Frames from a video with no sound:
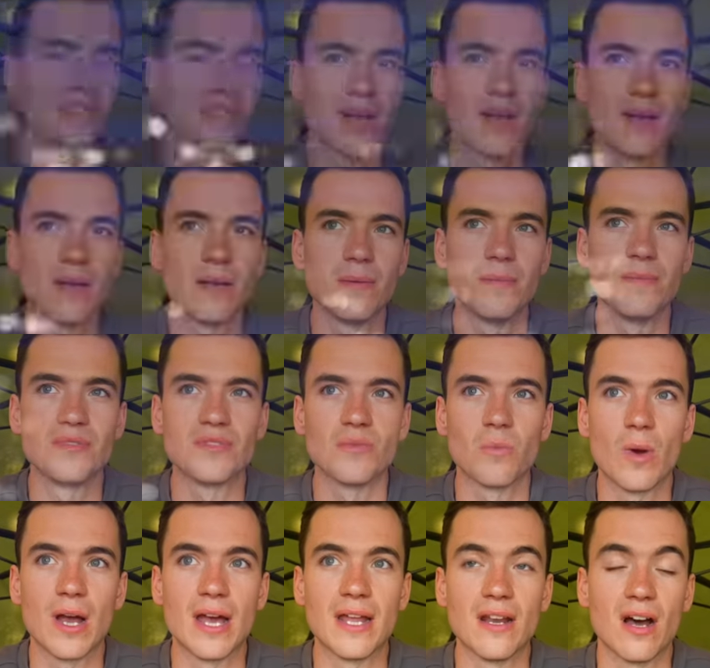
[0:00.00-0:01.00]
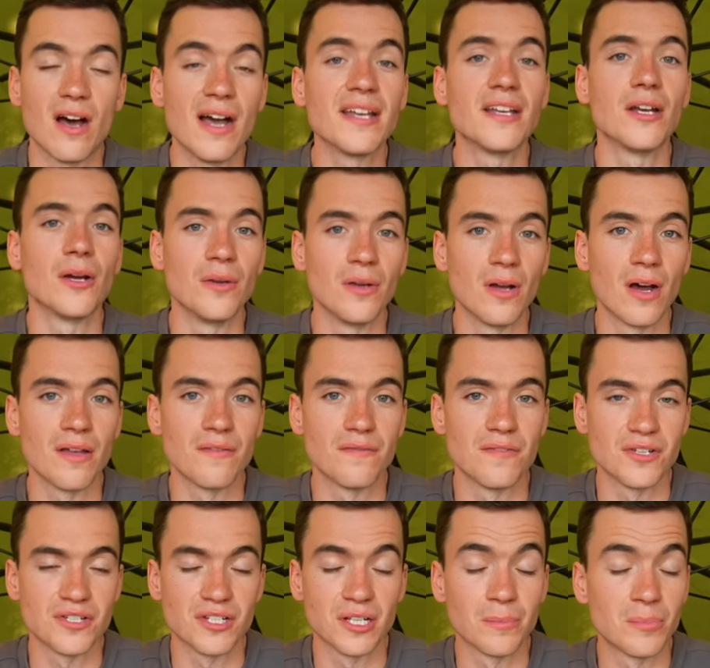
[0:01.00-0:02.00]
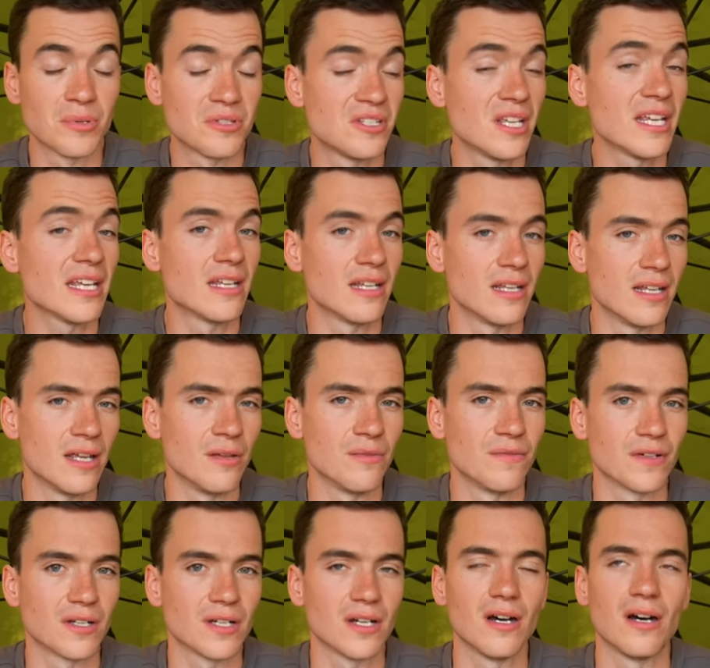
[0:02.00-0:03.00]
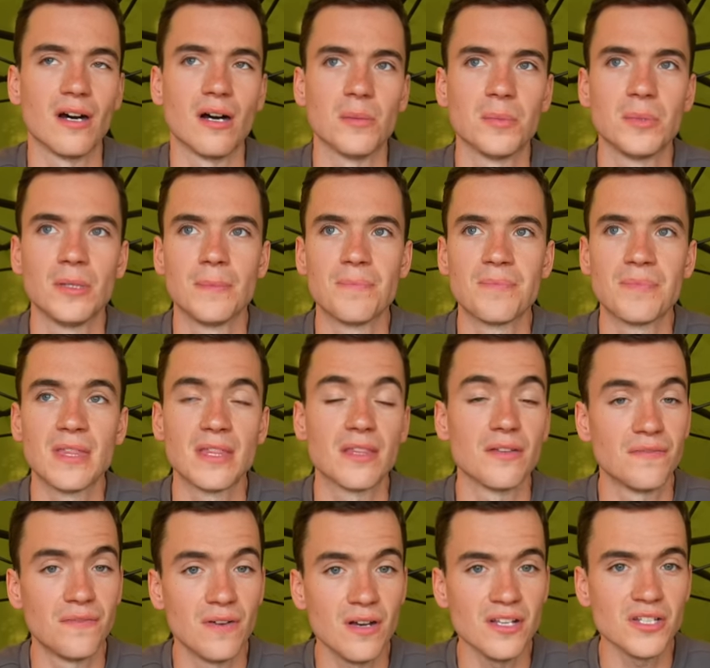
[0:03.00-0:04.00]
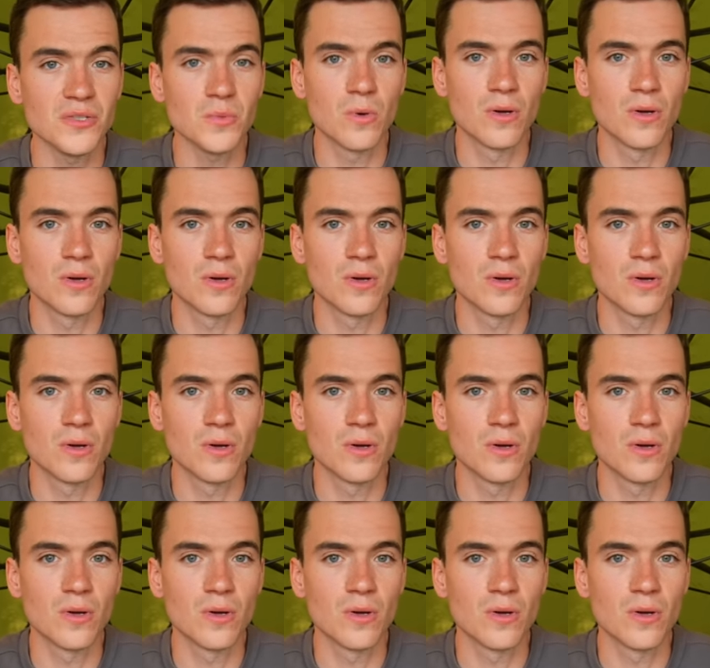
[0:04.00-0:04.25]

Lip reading: times when I go night fishing, particularly for carp. The first